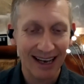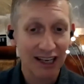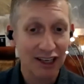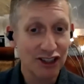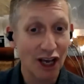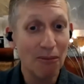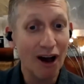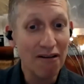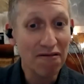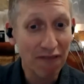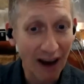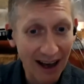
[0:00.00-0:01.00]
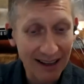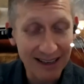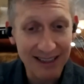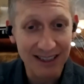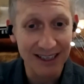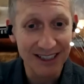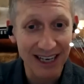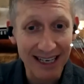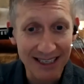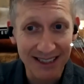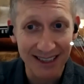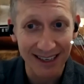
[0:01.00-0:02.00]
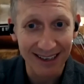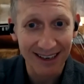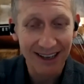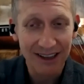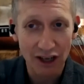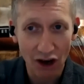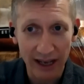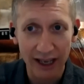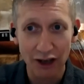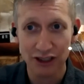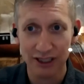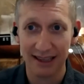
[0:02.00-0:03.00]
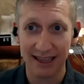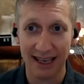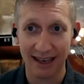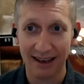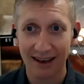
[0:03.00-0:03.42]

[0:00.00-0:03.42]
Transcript: So my father suggested that I go sit there.